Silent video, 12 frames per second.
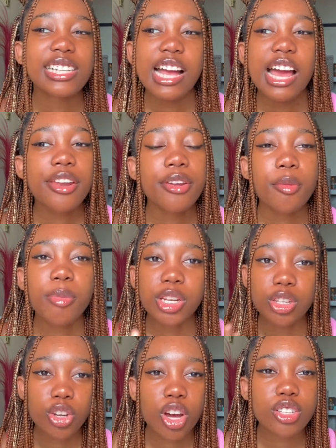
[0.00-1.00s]
I don't know, but
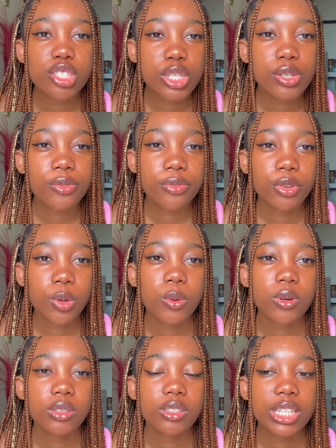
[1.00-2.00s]
not too
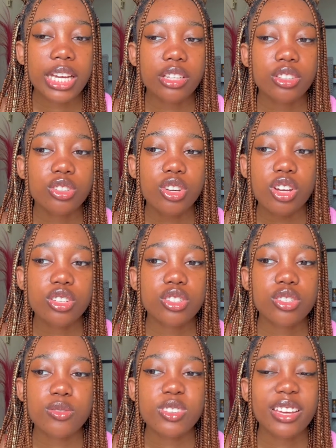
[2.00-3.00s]
floral, like not
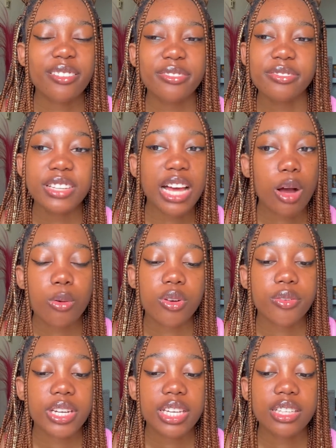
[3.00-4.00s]
too like
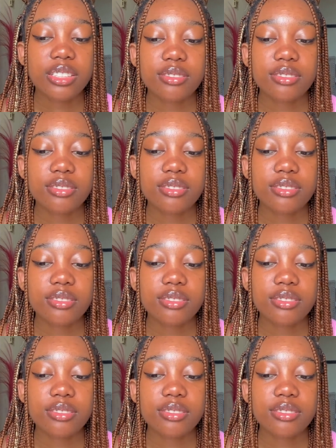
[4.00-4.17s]
flowery.